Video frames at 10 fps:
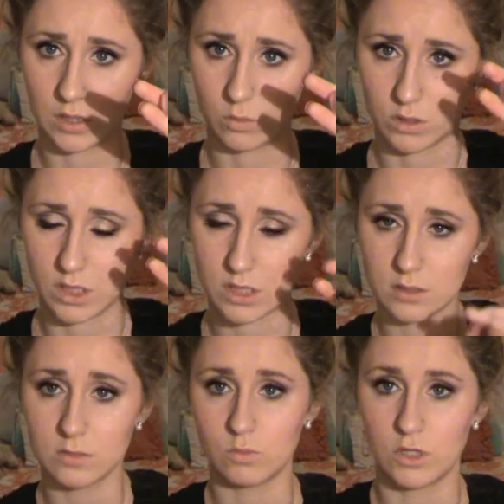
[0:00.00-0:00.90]
one
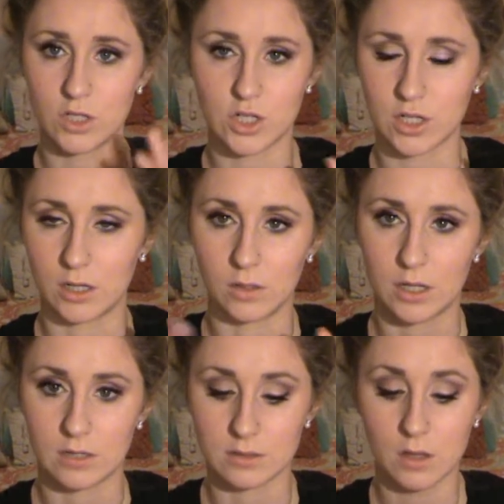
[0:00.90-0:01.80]
is, which it
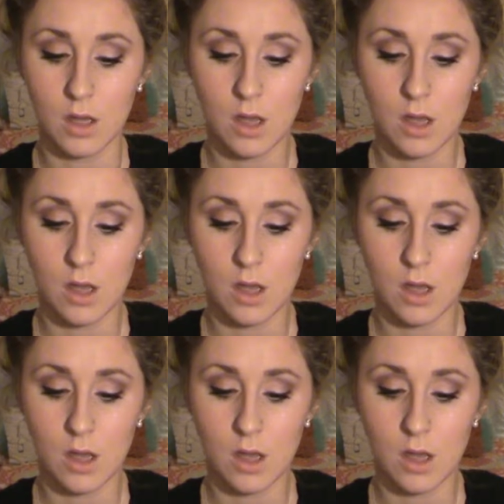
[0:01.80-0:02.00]
is.